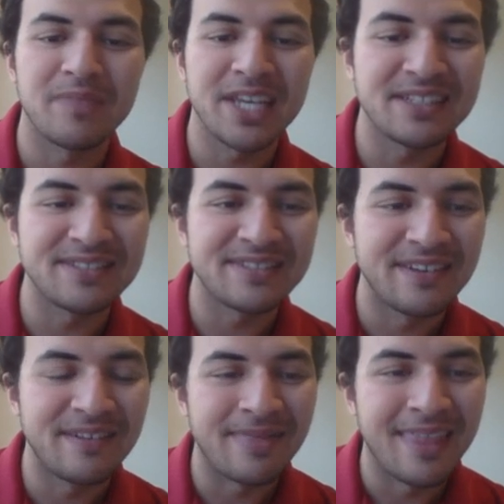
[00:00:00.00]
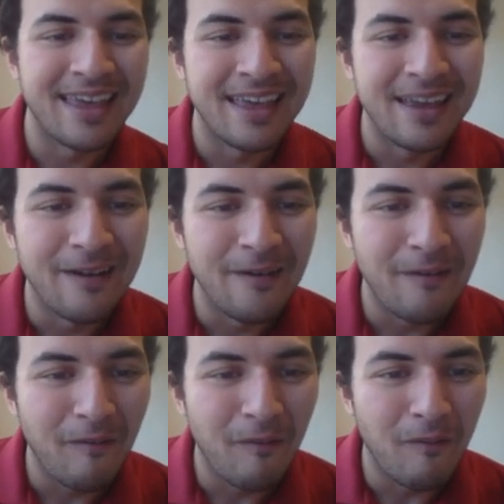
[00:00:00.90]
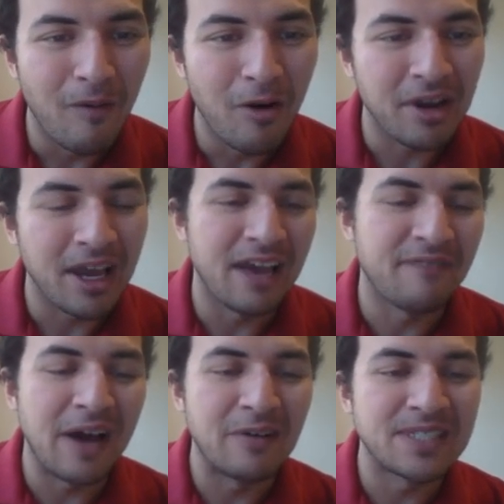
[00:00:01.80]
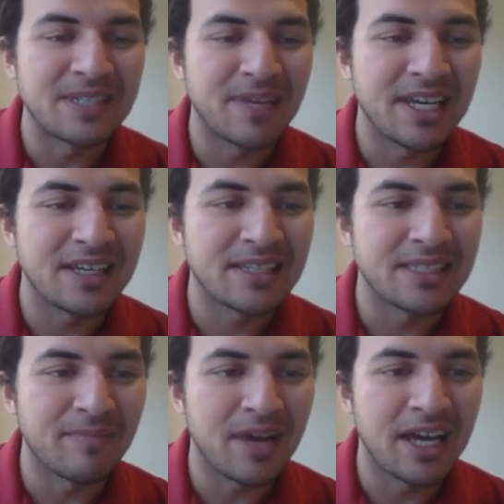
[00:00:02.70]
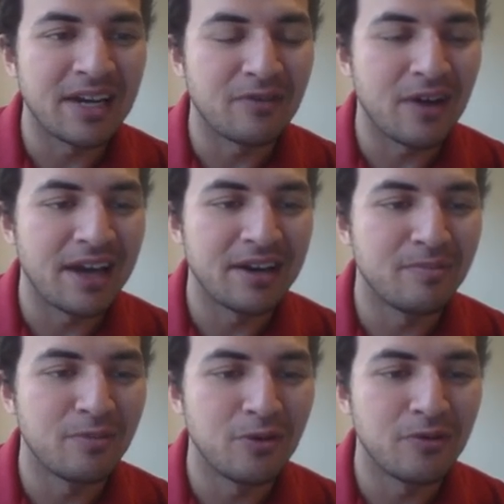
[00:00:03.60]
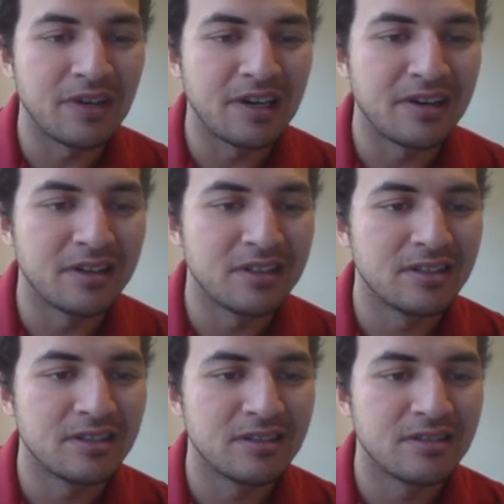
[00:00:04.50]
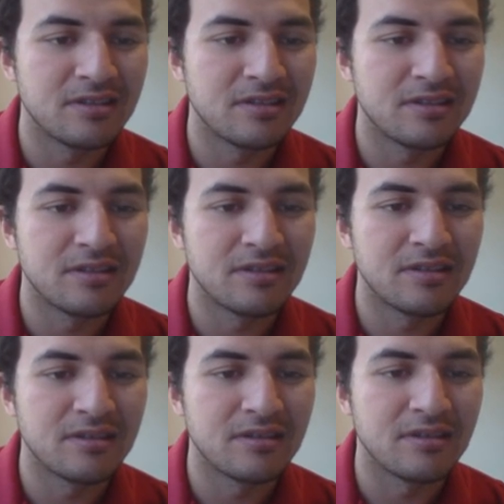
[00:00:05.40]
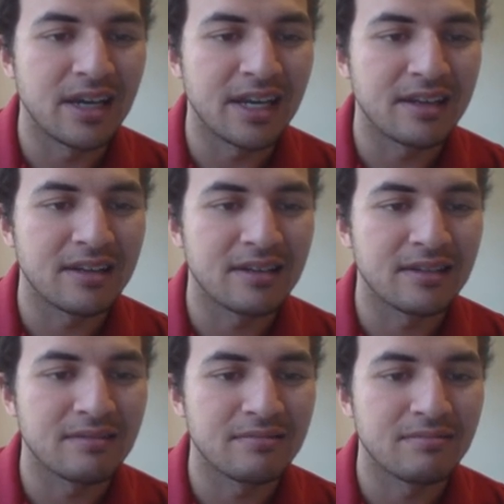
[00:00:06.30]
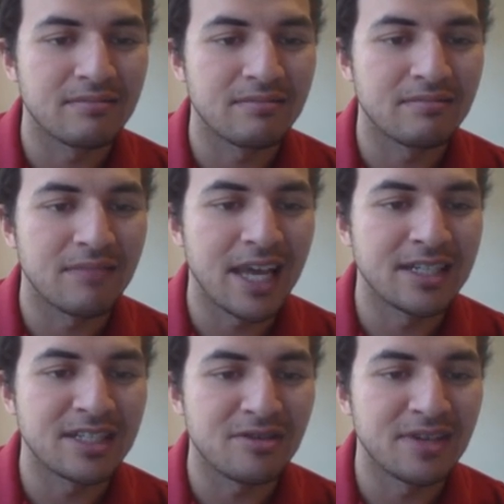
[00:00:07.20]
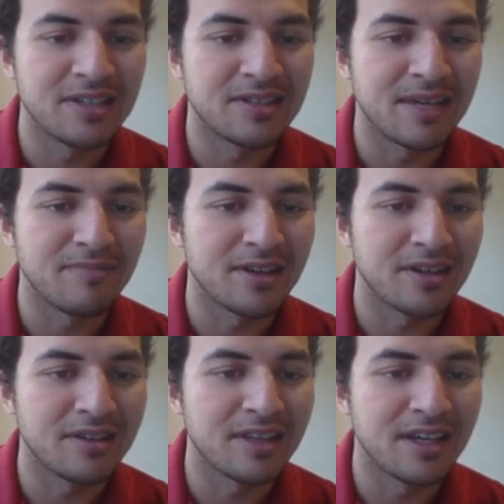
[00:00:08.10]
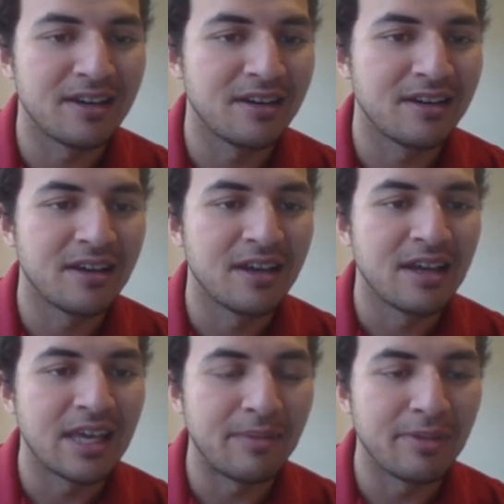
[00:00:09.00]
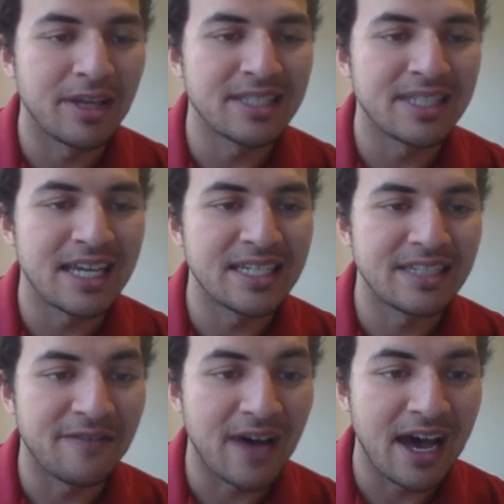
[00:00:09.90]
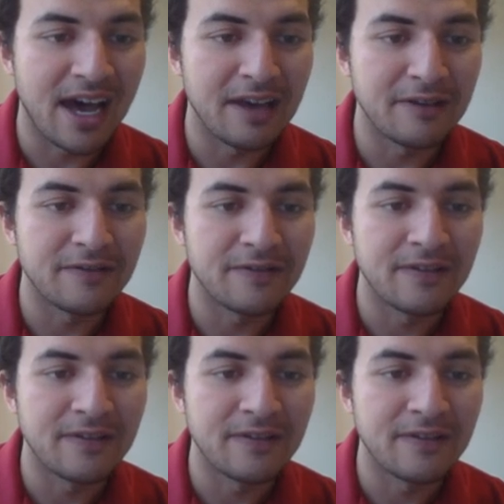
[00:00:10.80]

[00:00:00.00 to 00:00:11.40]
because, okay, if I was to make some kind of random move here, like h3 or something, then he plays knight d5,